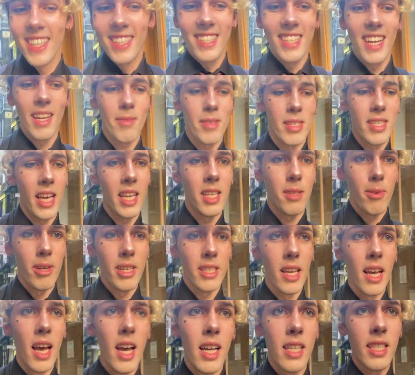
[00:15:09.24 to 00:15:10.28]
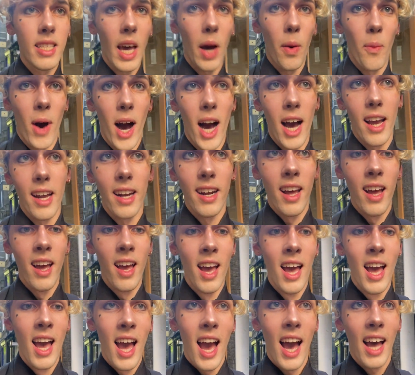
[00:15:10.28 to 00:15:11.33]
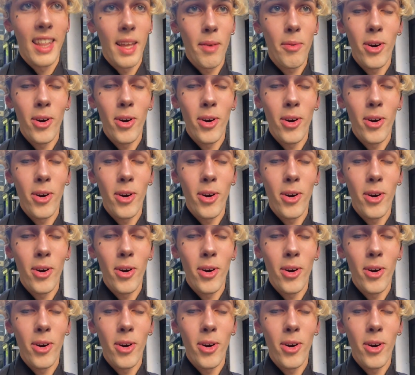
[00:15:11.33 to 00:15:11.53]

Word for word: to Niche Sainsbury's to get wine and then